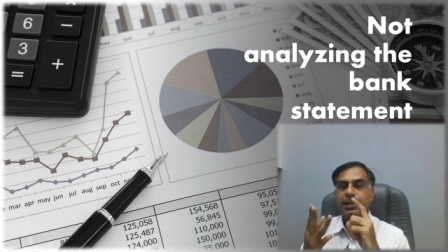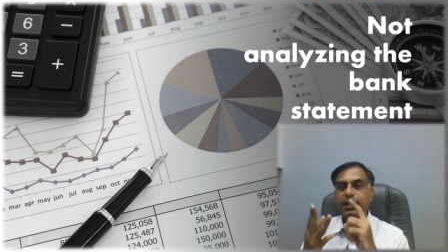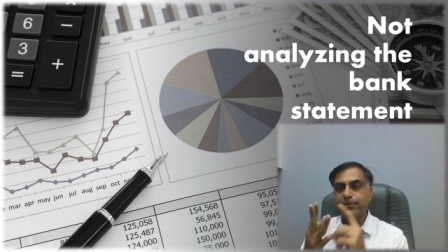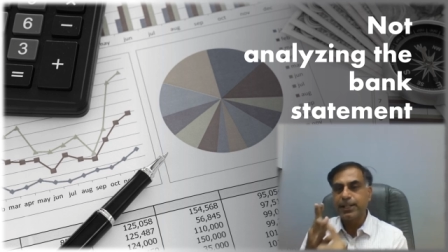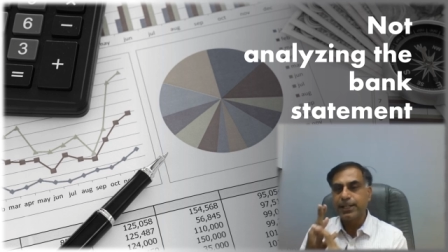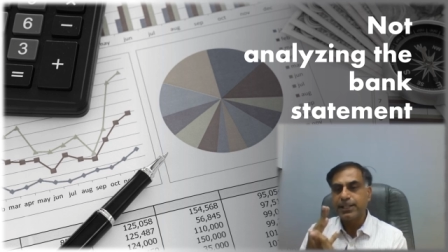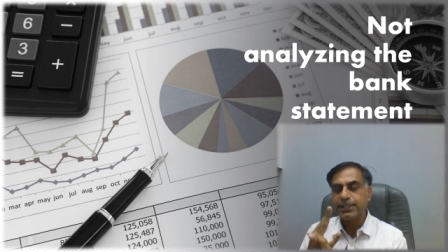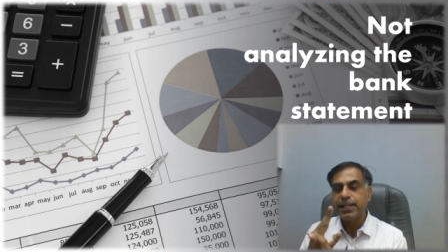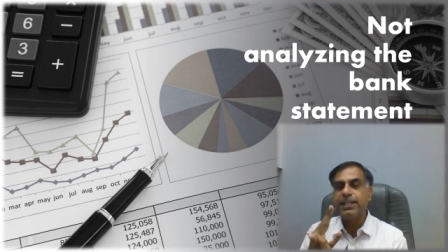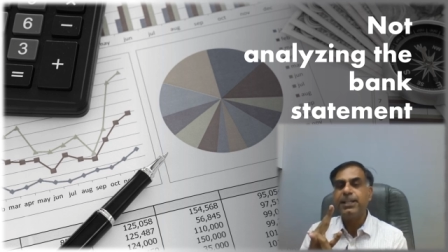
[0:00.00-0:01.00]
if there is
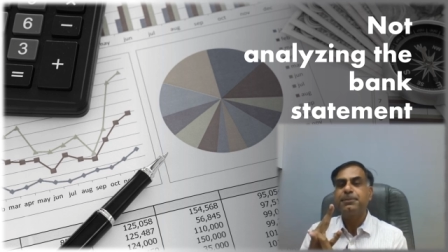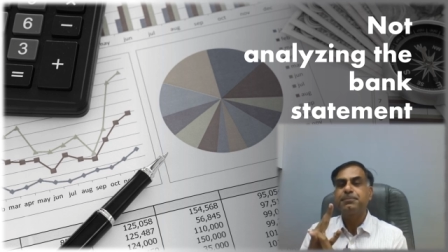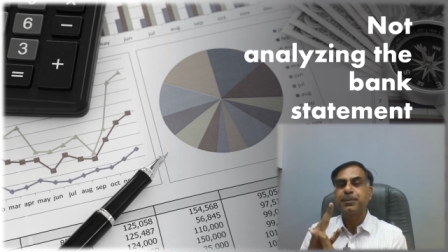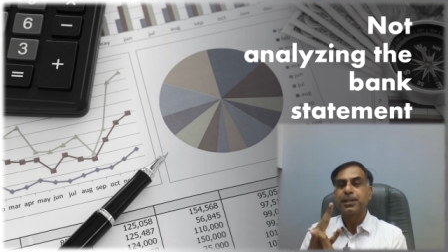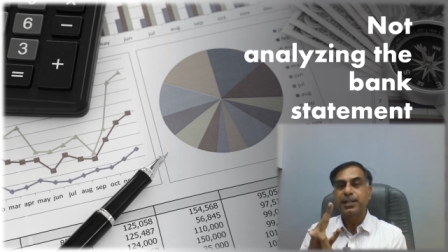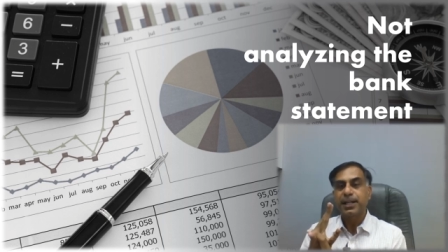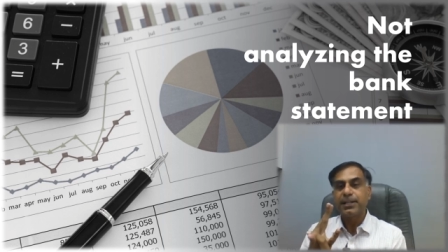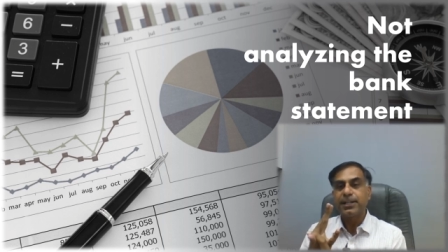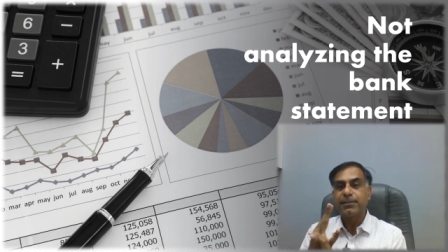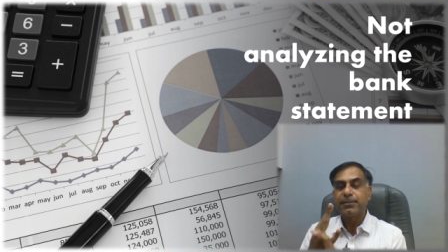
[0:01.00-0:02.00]
any
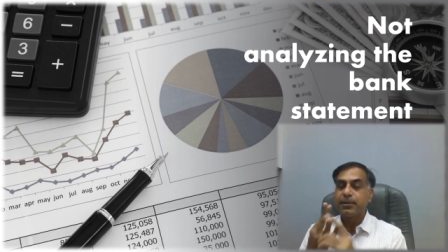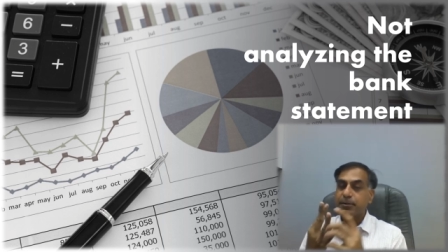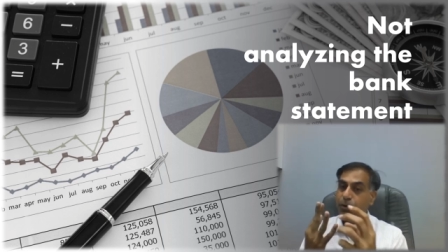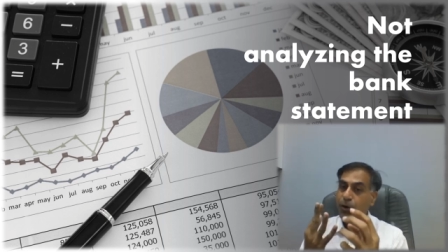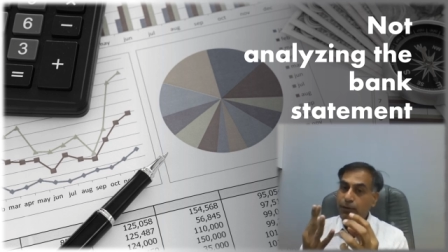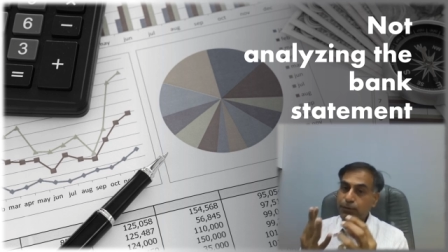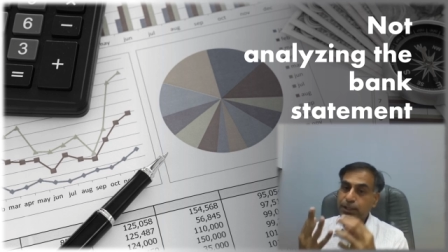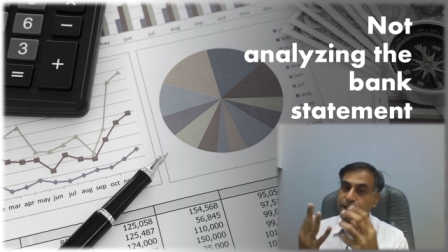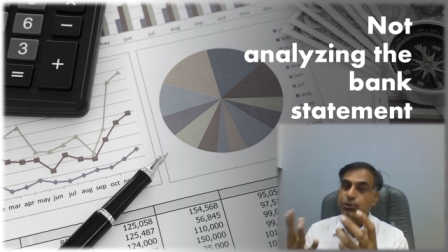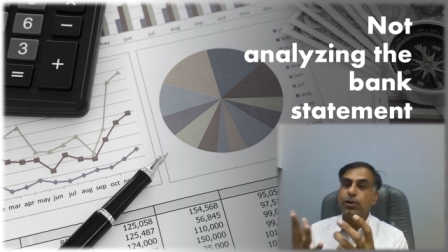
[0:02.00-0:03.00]
credit of the
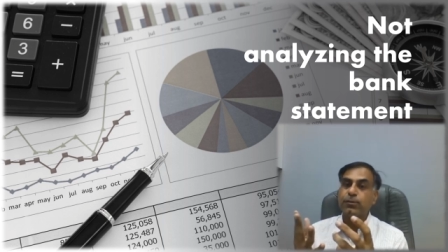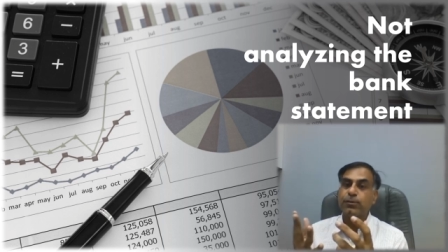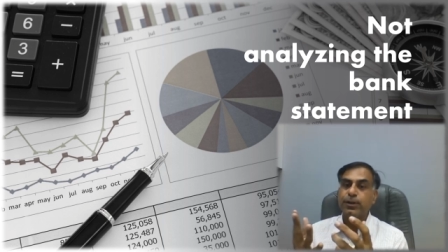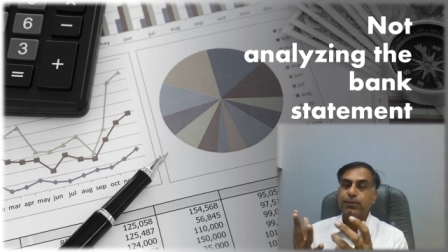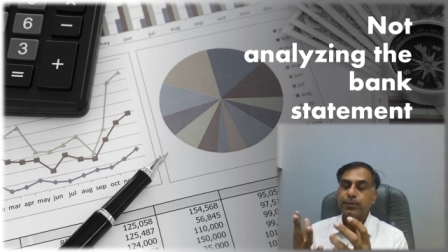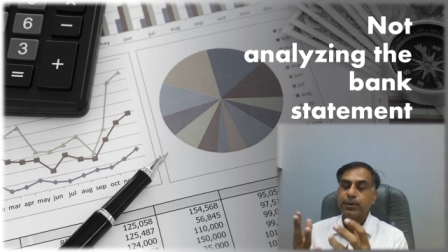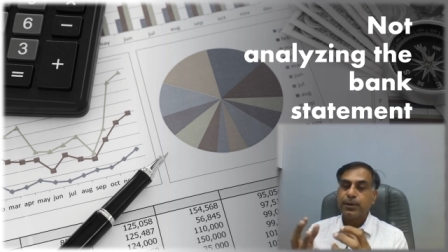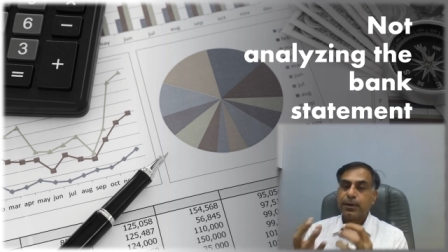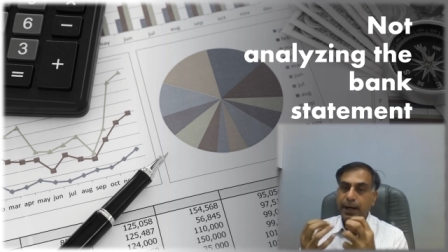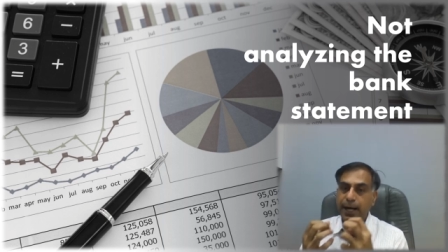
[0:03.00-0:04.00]
nature of gift
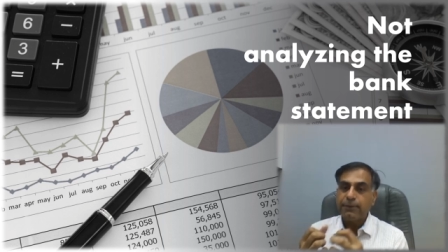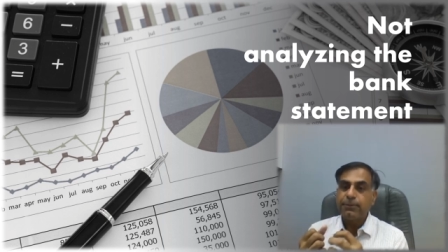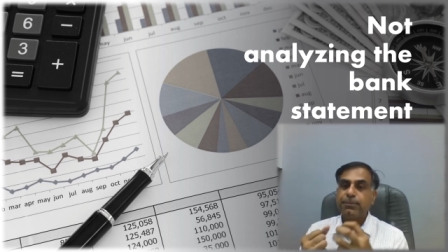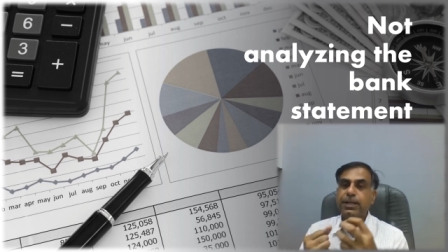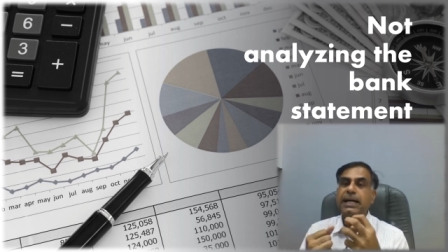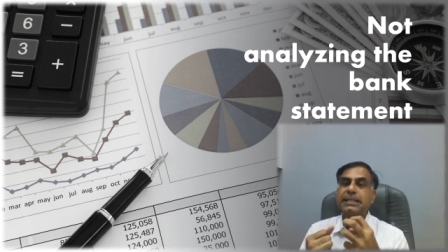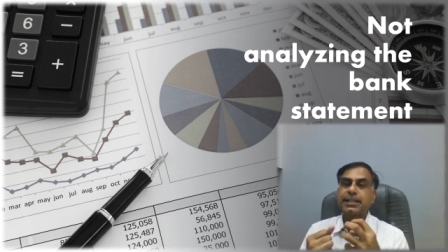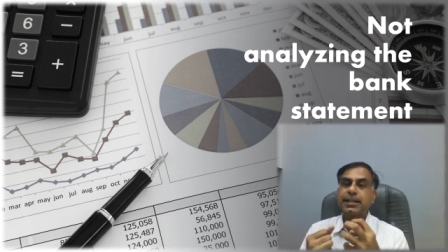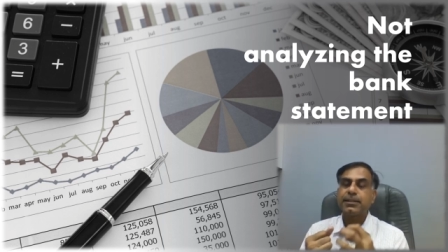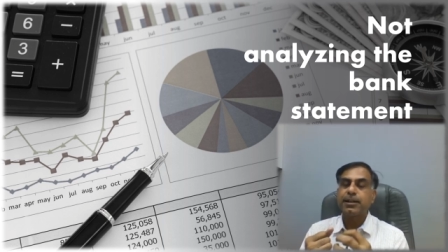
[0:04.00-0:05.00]
I may be
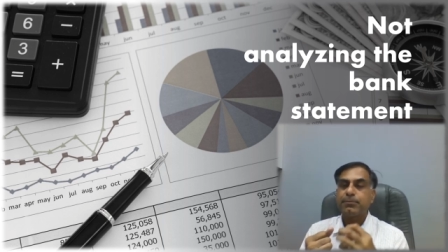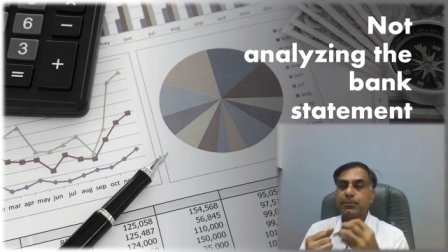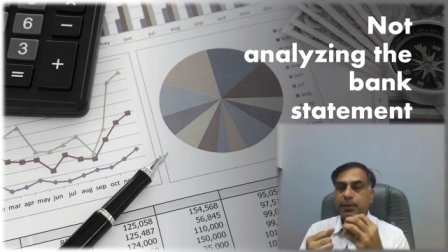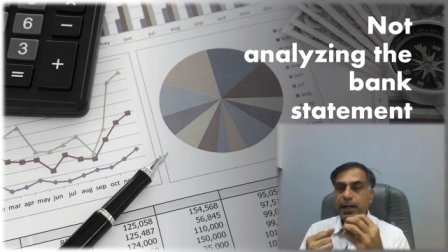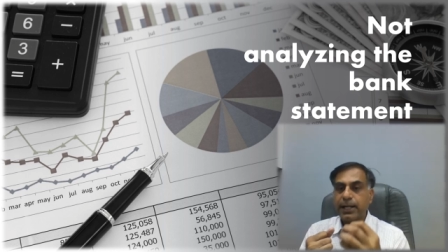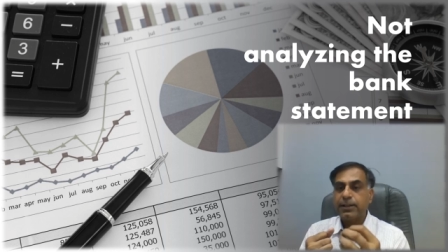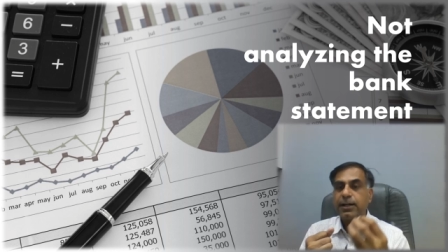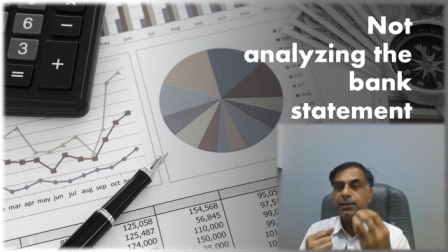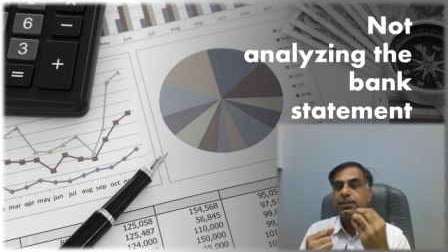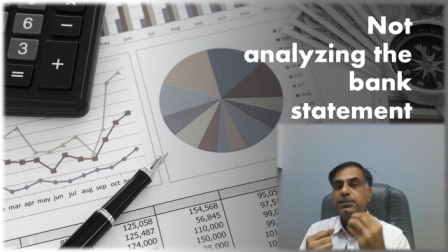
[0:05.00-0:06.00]
asking them and
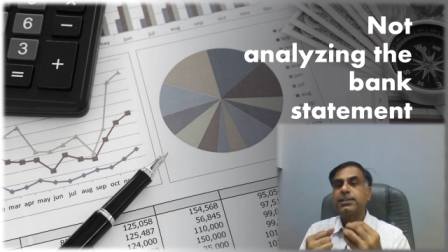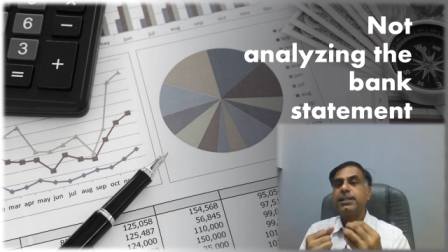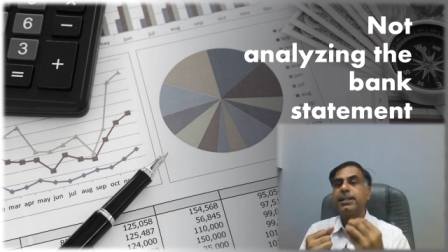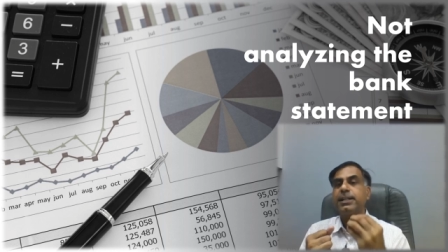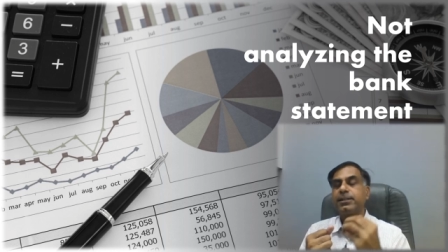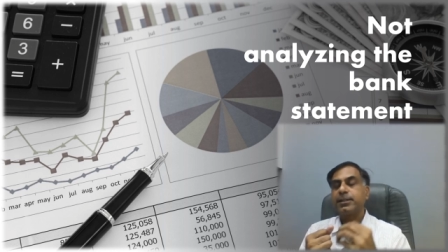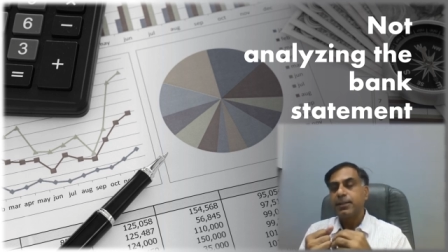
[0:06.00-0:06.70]
understanding